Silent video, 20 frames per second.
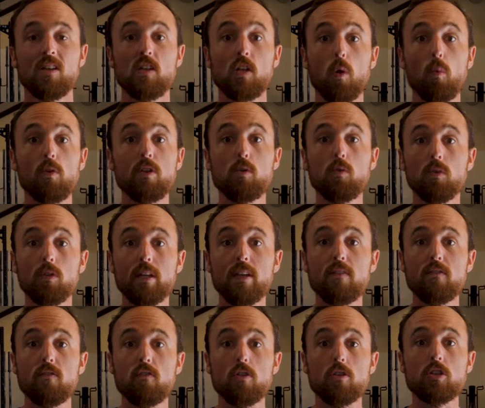You know, when you were
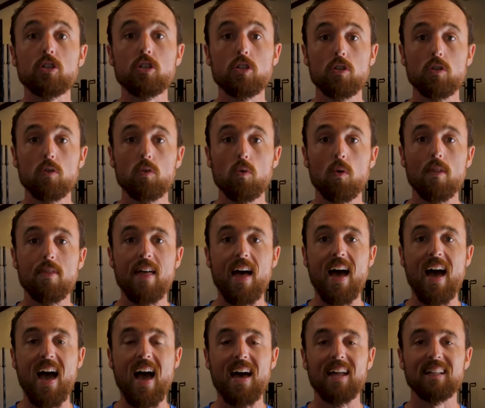looking for a shoe
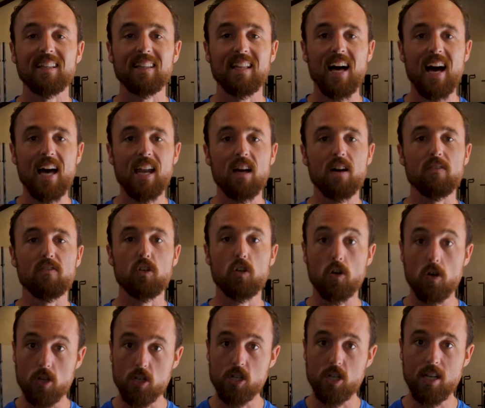that had a lot of
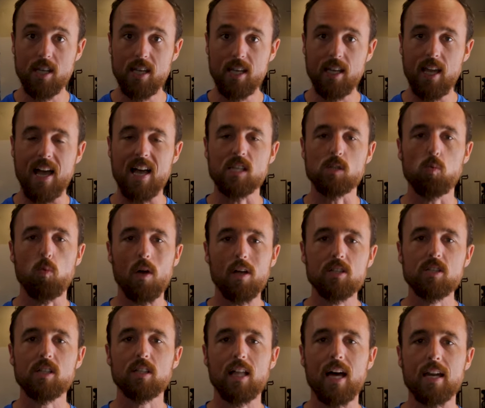cushioning as well
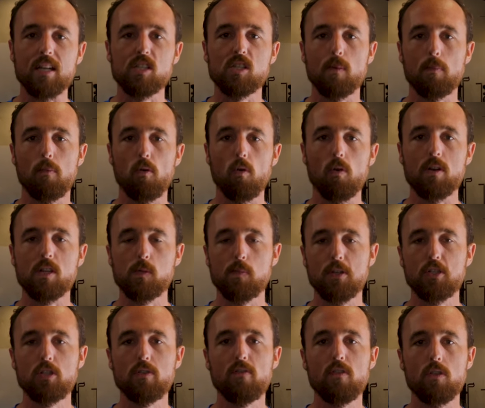as a lot of support,
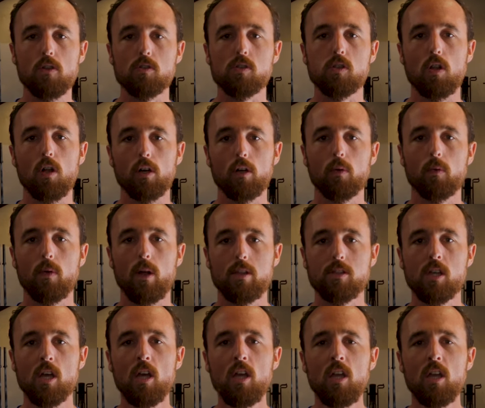especially for those longer
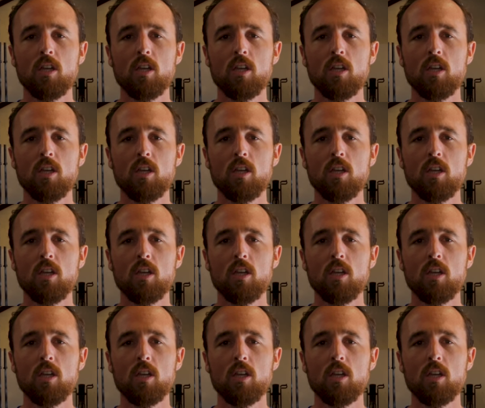runs,